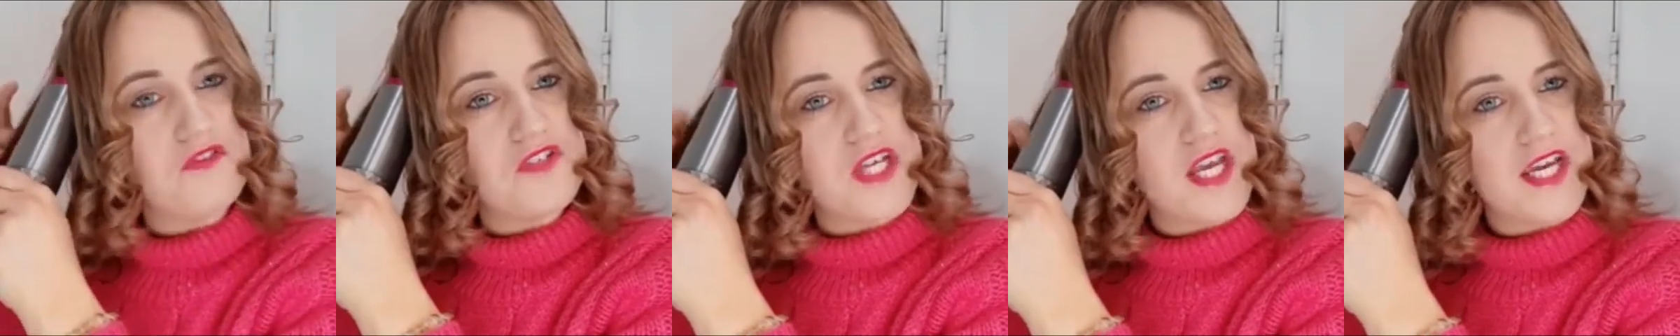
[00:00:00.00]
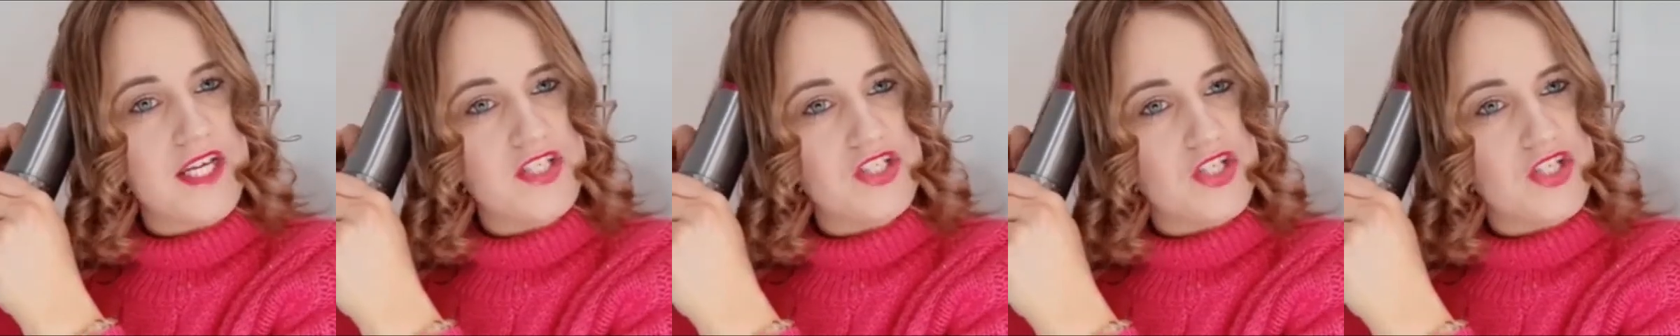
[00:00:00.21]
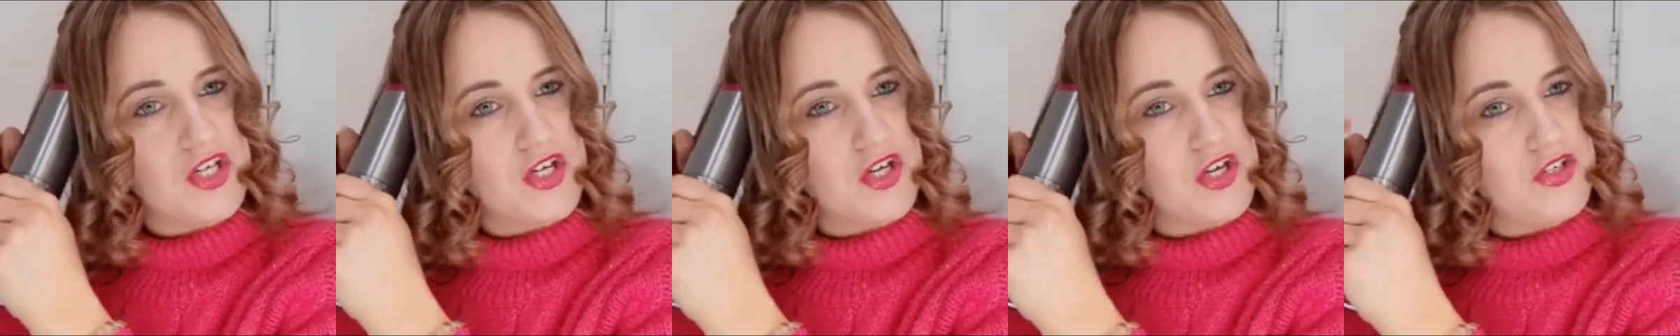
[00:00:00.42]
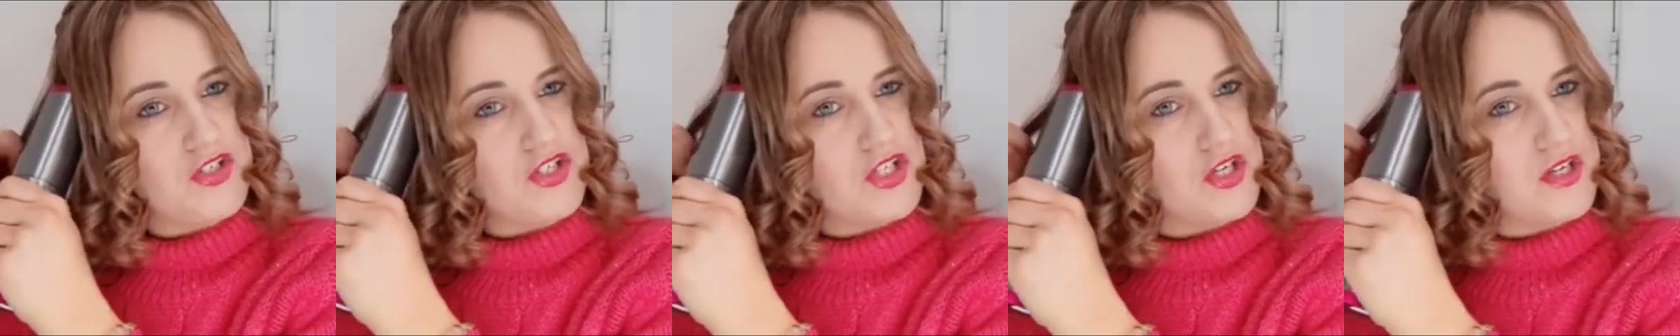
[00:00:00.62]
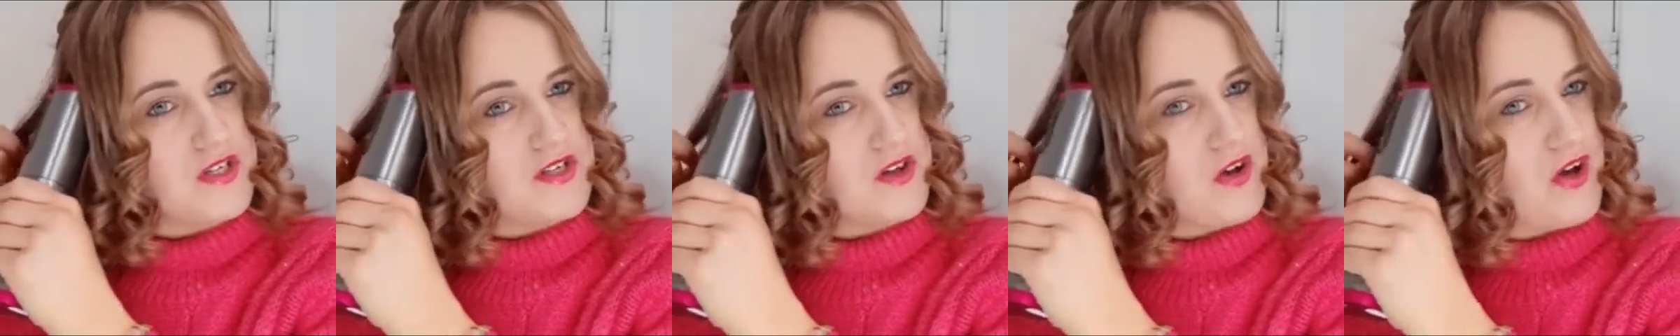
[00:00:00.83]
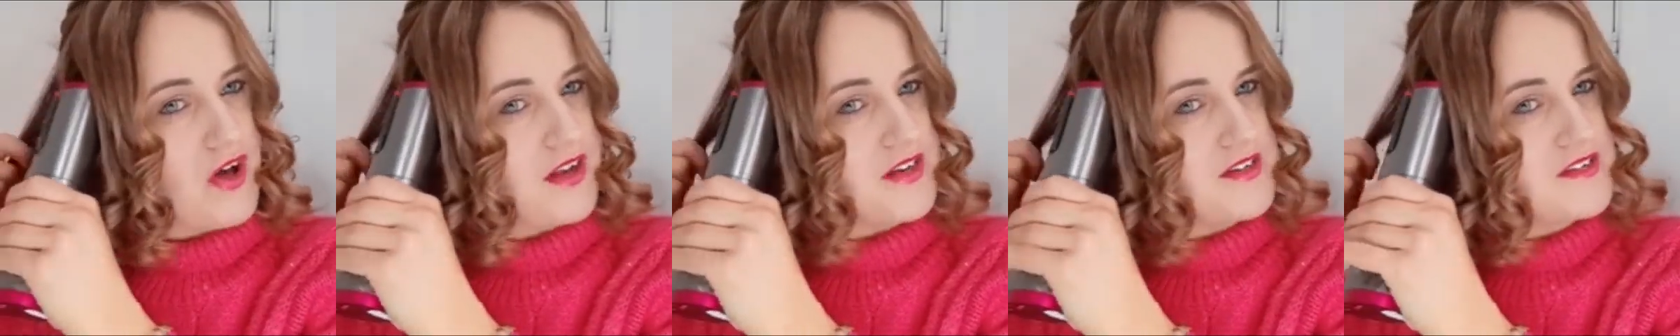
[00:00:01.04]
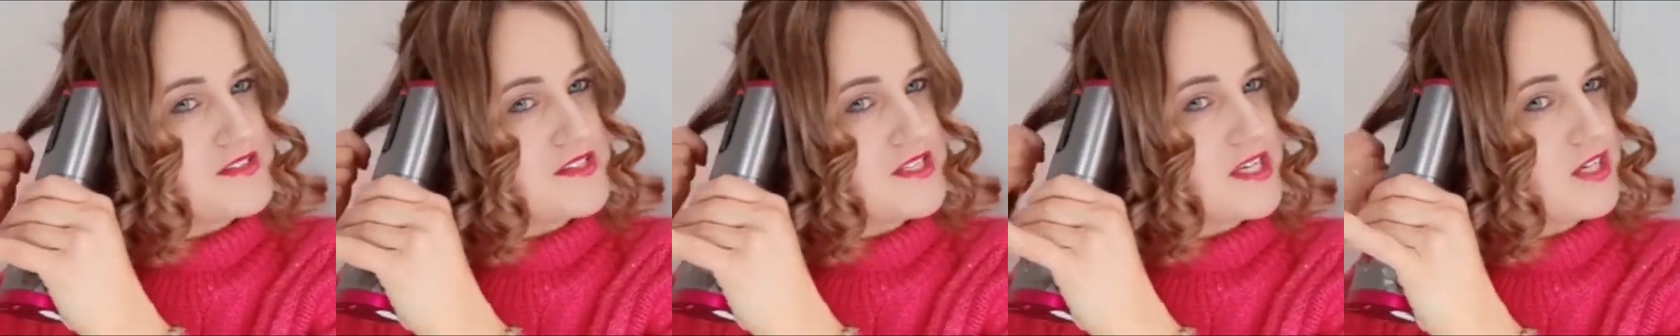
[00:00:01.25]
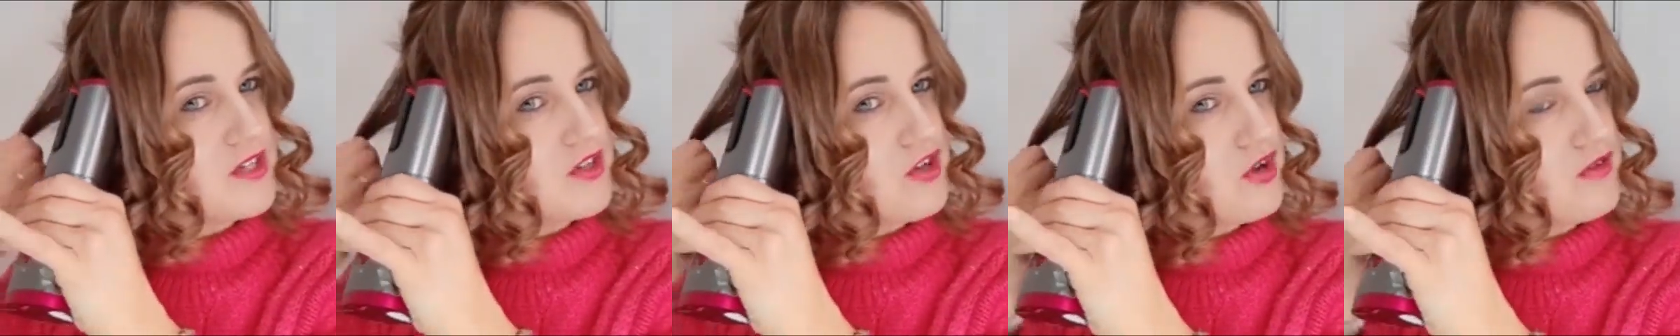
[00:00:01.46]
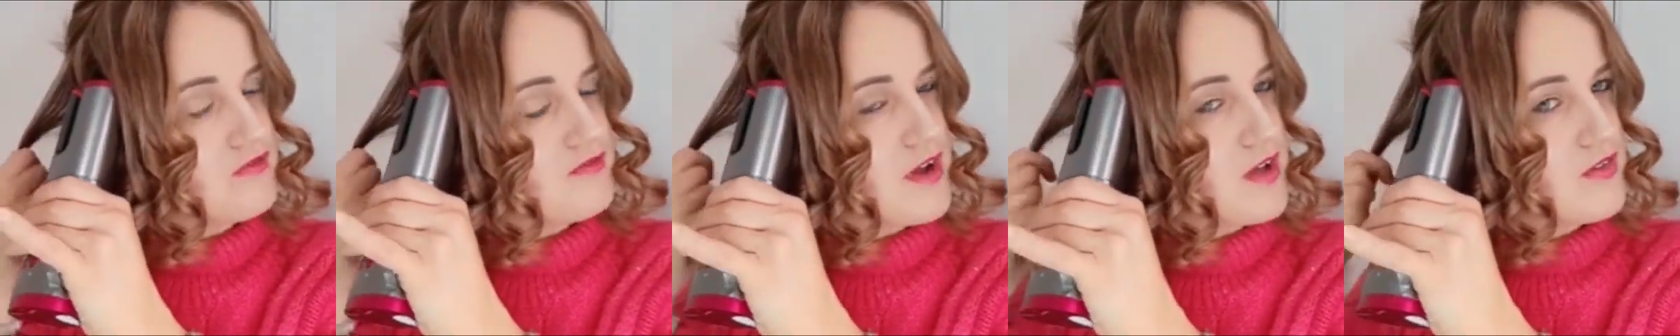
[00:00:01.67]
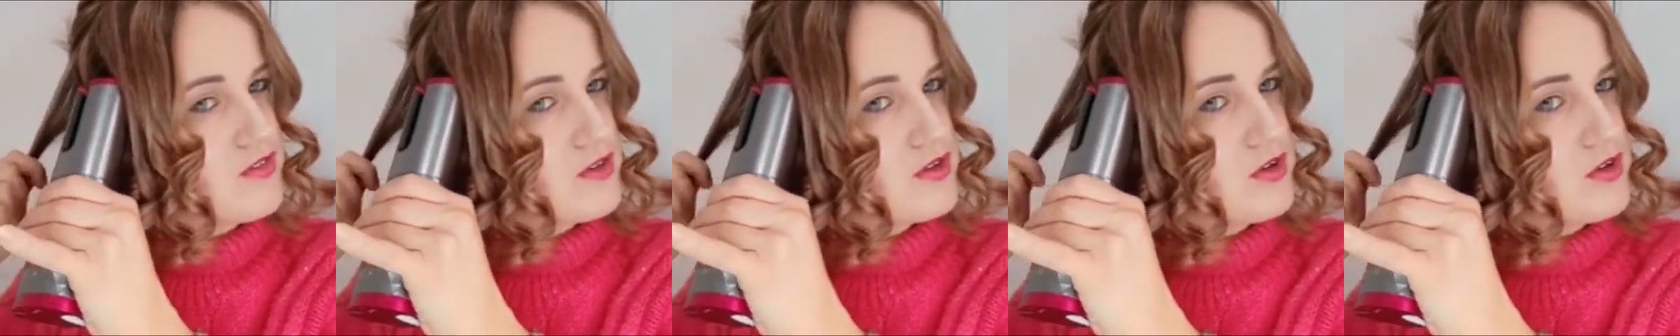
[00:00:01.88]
of texture because you can kind of see it going around